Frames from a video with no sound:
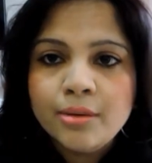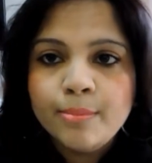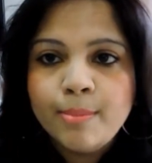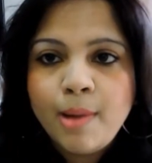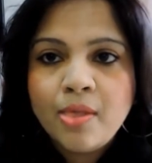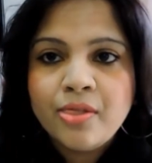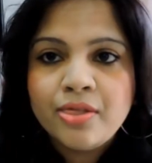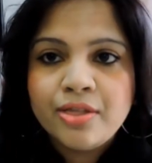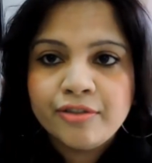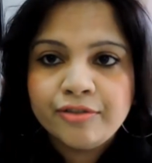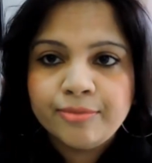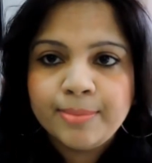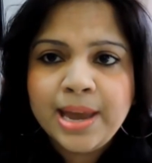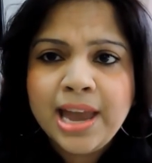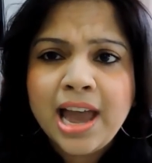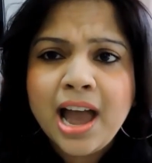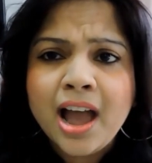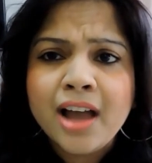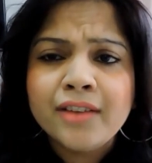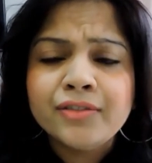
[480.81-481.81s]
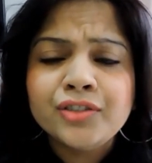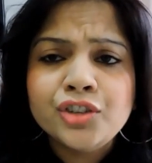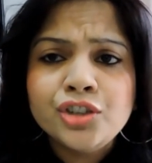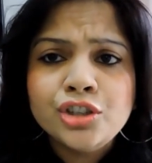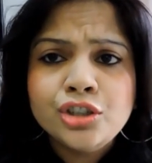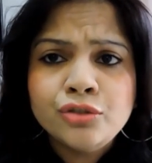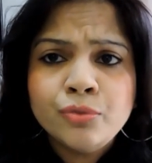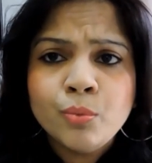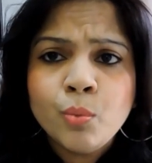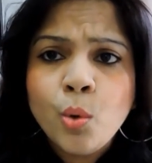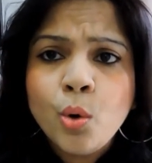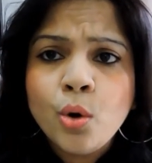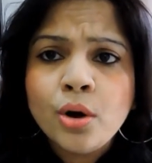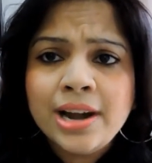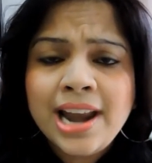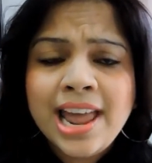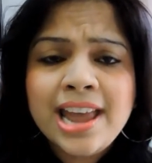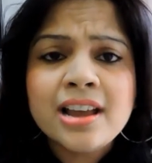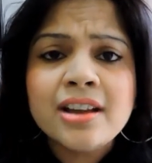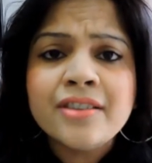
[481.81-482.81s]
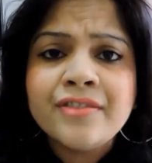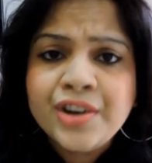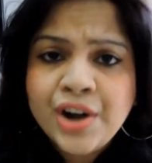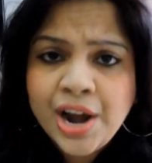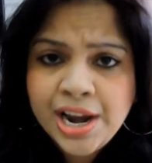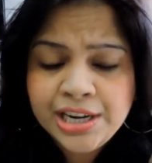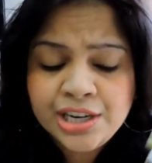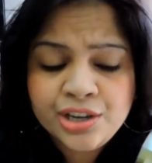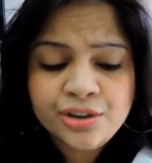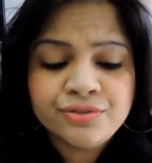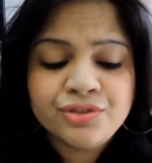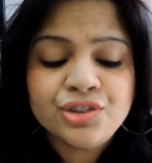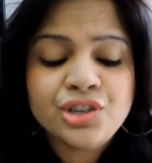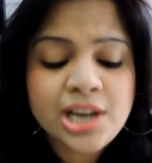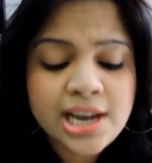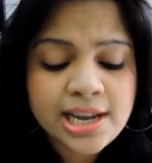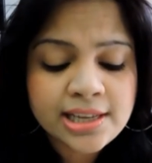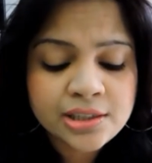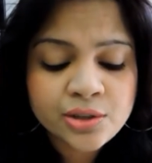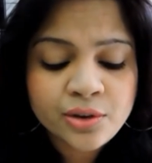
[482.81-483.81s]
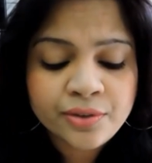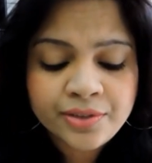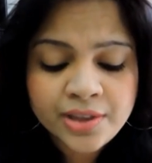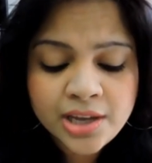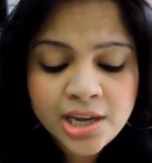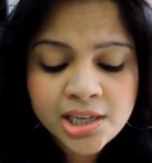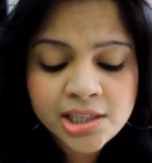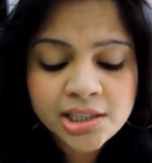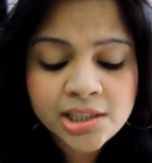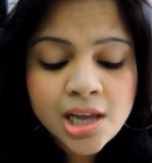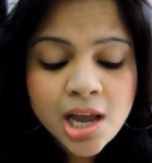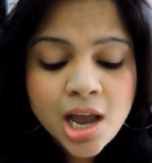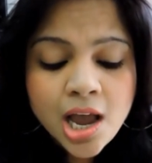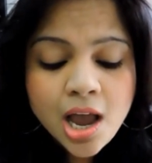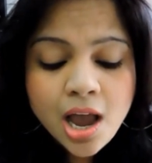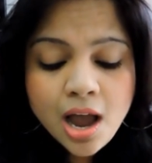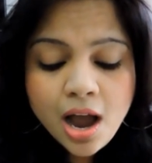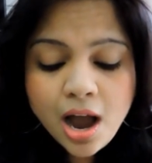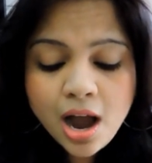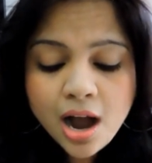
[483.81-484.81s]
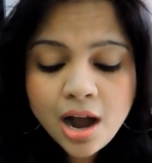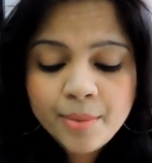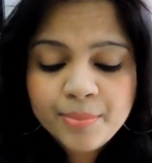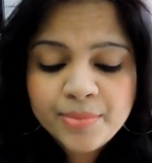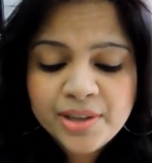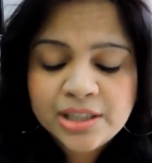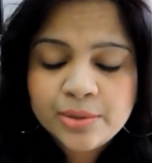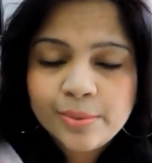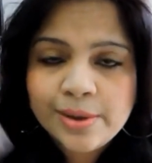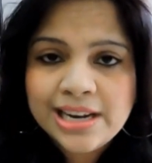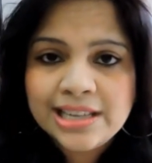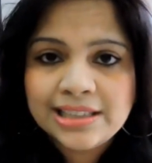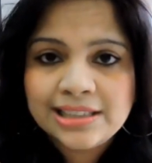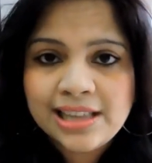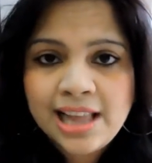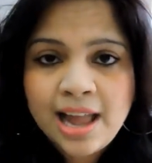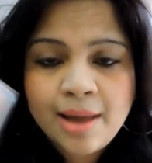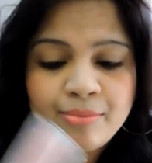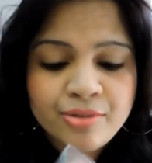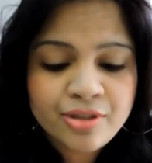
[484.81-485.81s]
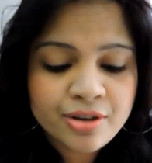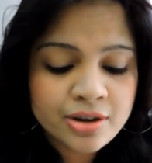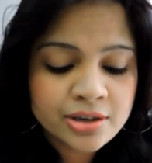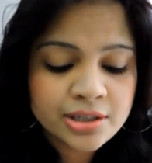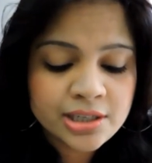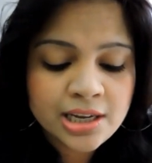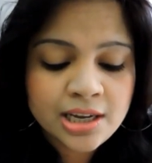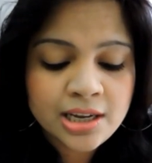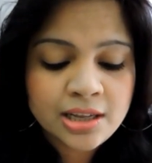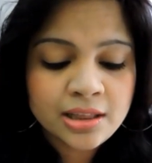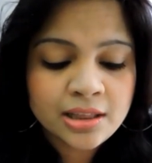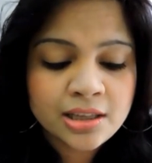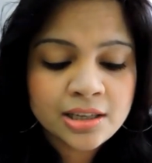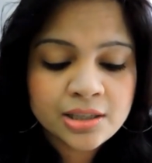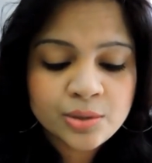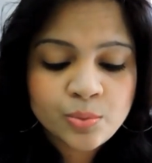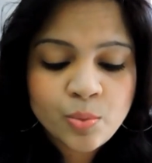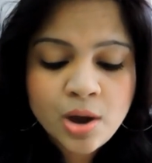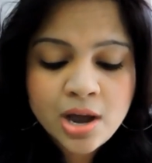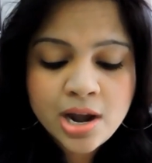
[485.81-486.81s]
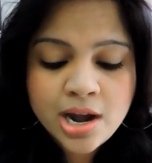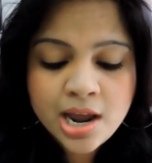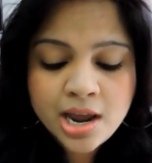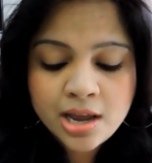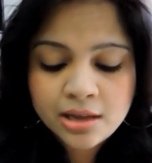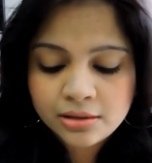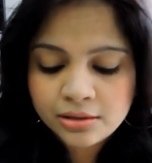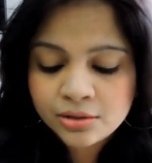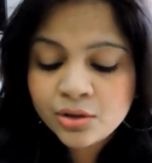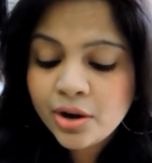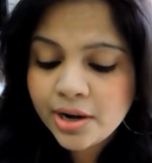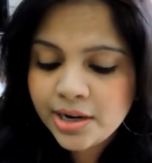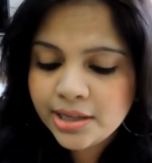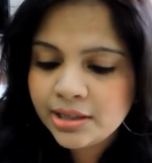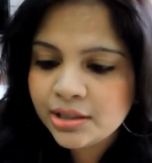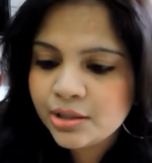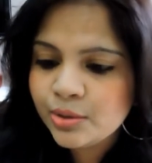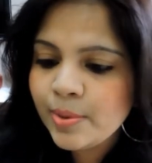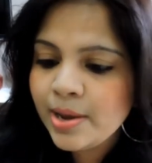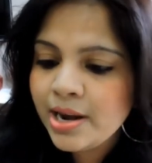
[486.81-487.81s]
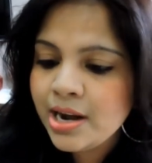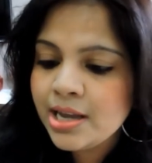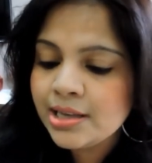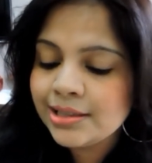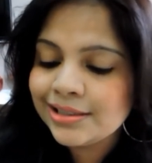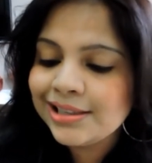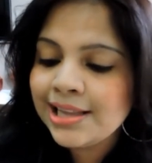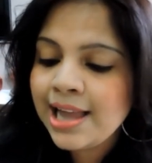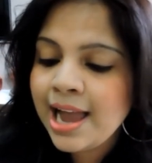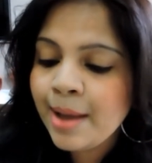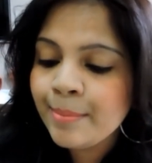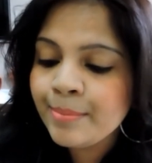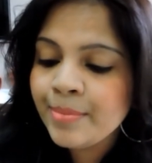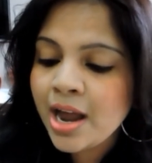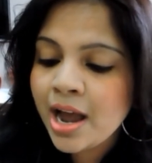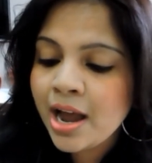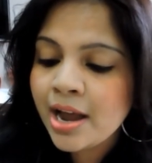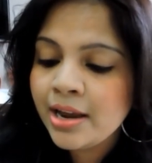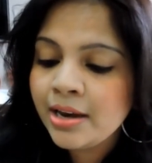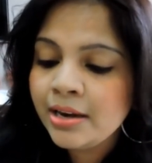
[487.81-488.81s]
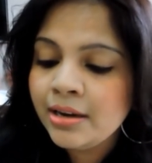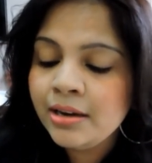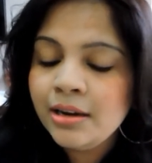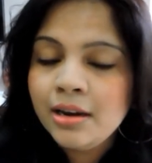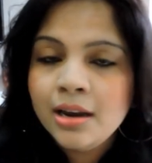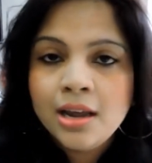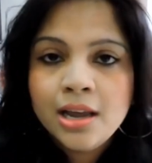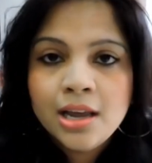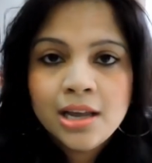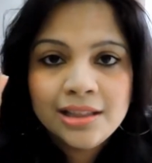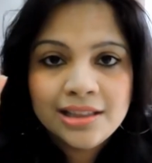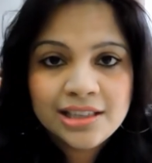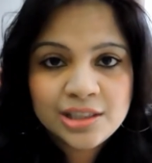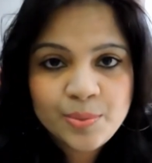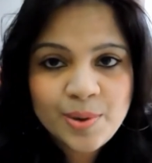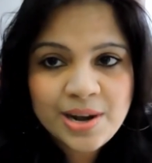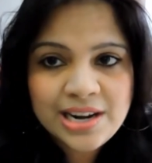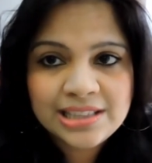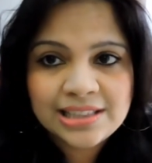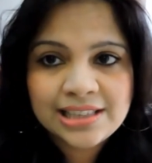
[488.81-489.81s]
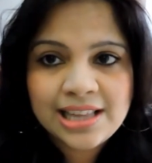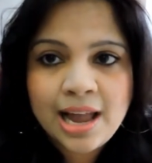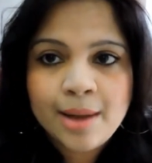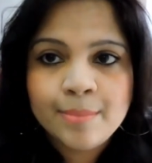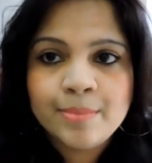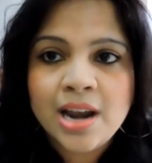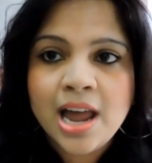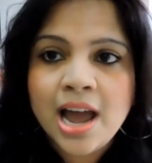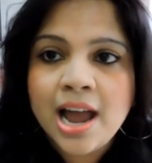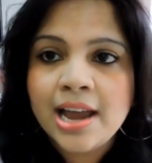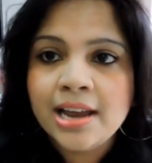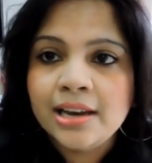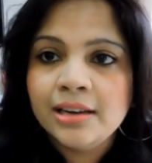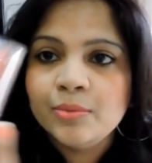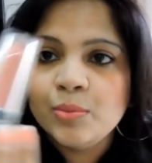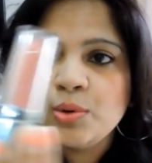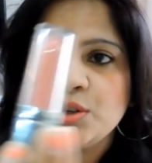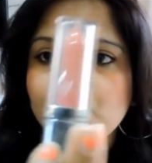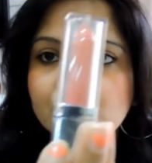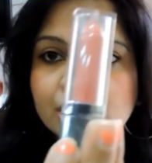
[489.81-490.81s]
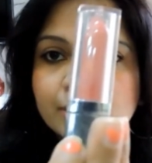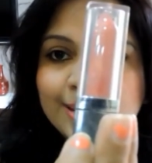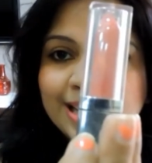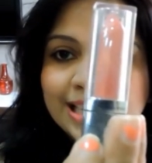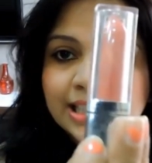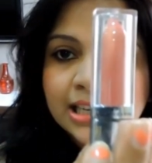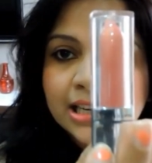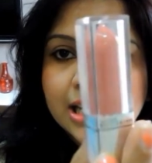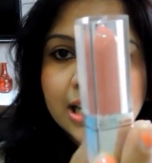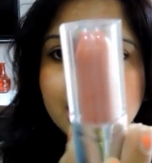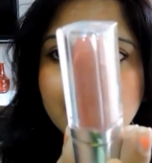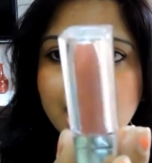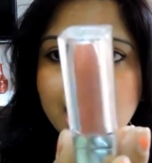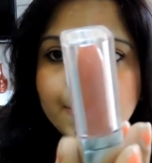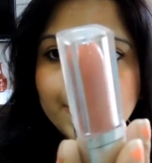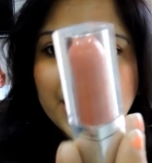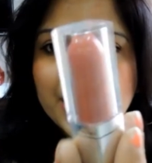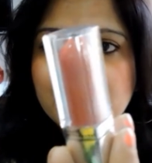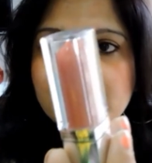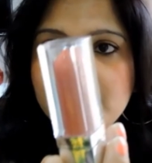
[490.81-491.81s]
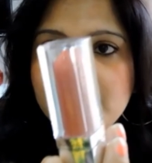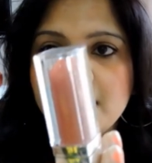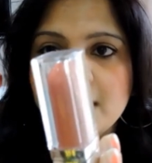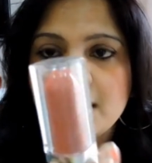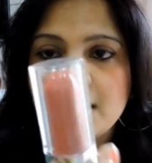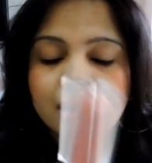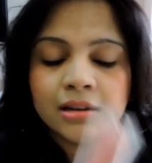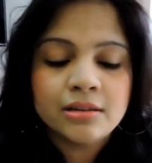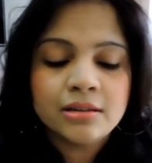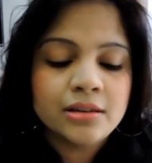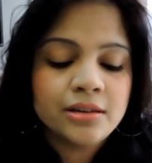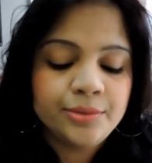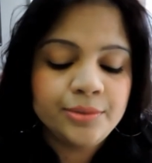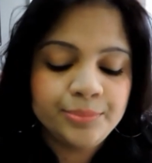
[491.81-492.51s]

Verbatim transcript: the month of May I have worn like a variety of shades of these um, this one is glam 13 this one is sorry this one is glam 9 this one is glam 9 which is basically a pinky color